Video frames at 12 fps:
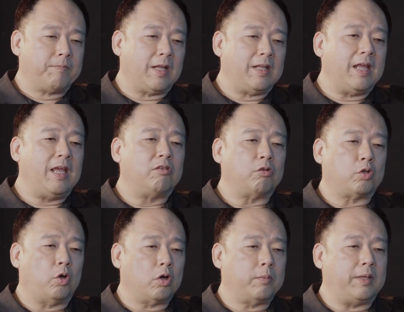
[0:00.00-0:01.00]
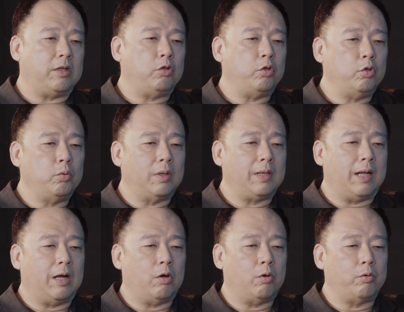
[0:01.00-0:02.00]
And A is autonomy. Do you
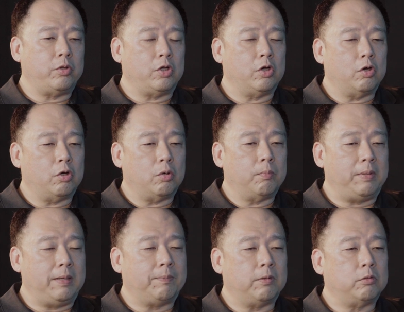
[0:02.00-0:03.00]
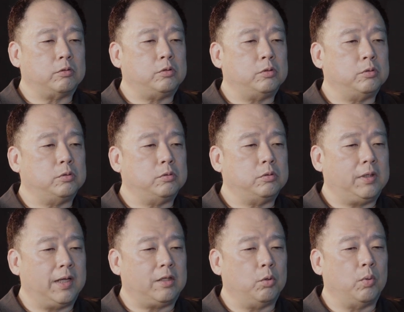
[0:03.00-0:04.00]
allow your people to
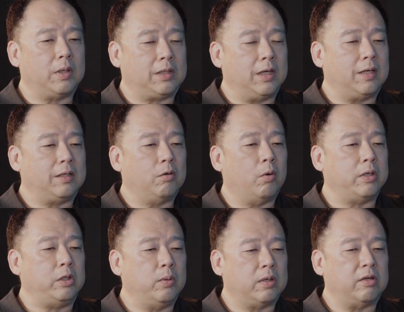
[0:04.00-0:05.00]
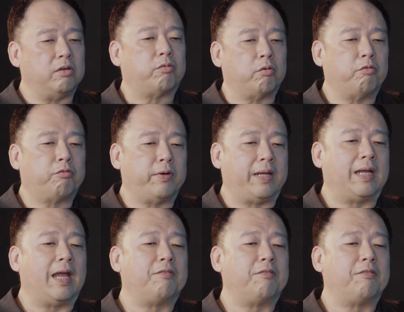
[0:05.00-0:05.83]
get the work done, or are you a control freak?